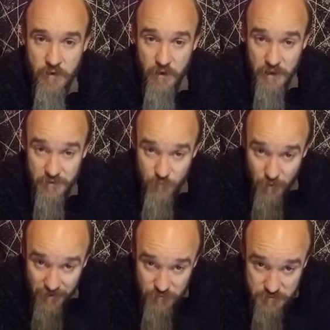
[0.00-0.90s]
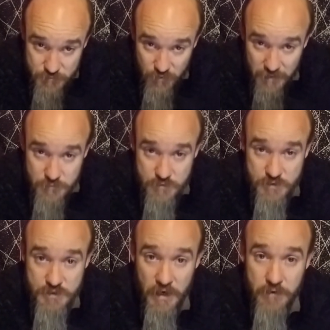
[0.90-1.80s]
If you haven't subscribed to the
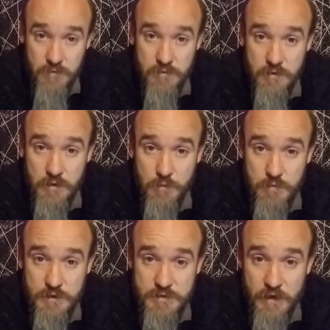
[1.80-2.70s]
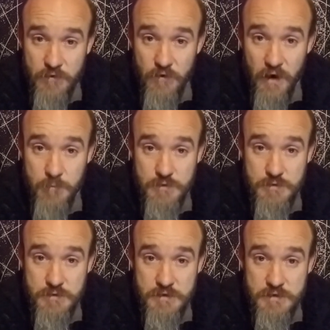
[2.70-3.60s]
channel, please take the
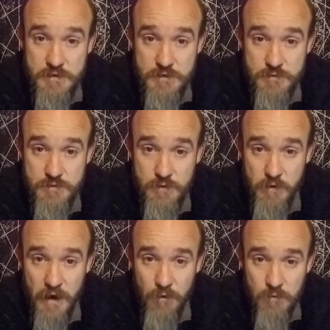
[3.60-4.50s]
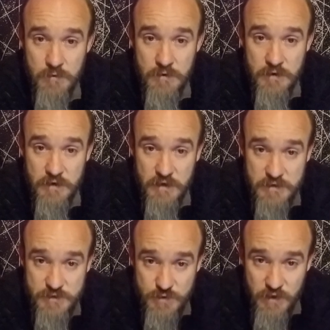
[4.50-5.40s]
opportunity to do so now.
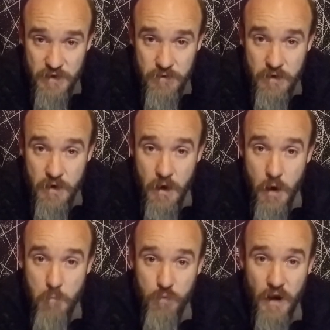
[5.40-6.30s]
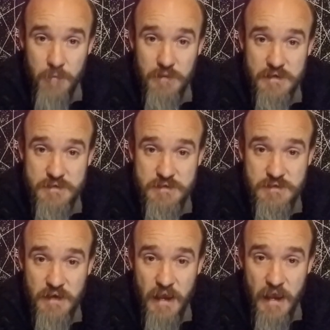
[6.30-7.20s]
Until then, bright
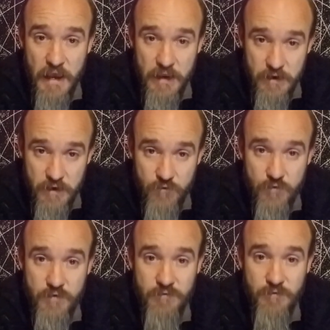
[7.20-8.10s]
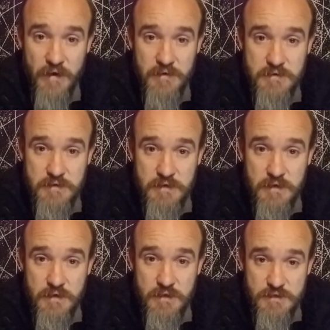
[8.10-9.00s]
blessings and an interesting fate.
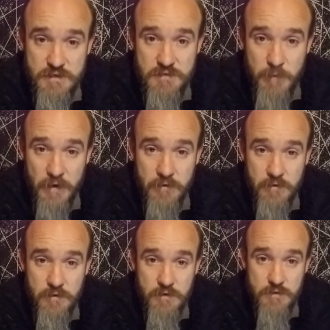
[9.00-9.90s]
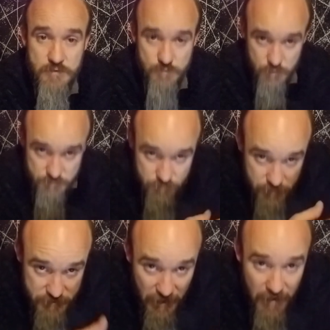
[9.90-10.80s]
This has been
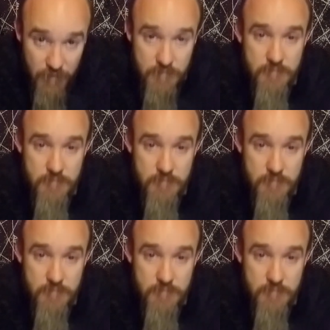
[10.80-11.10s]
Sorcerer Tal.